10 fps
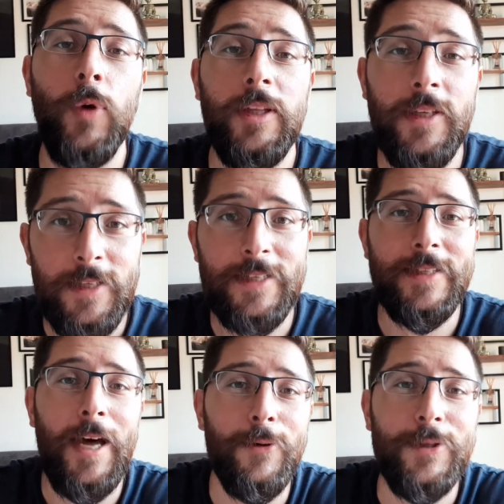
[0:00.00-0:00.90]

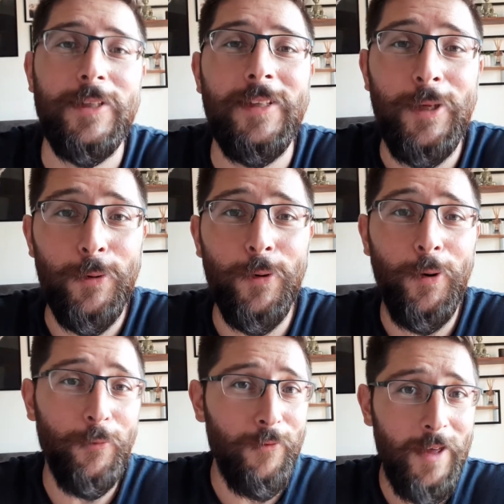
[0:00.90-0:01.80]
26,000
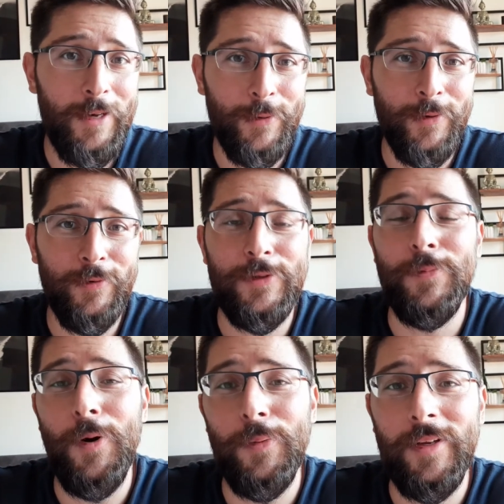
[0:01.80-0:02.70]
euro of value of this
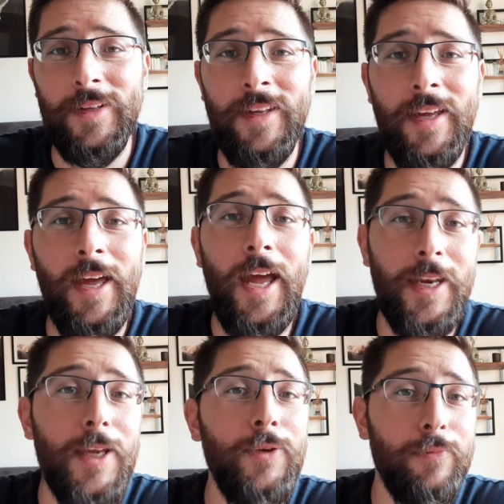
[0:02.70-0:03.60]
property,
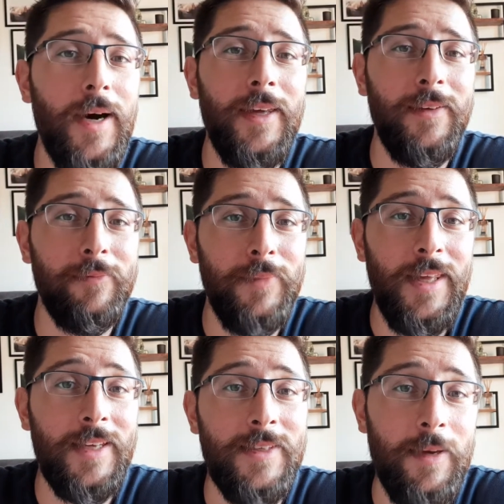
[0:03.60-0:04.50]
and then you might
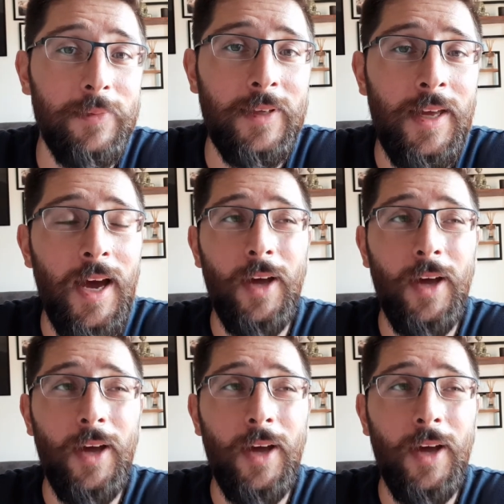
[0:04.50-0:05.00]
be exempt.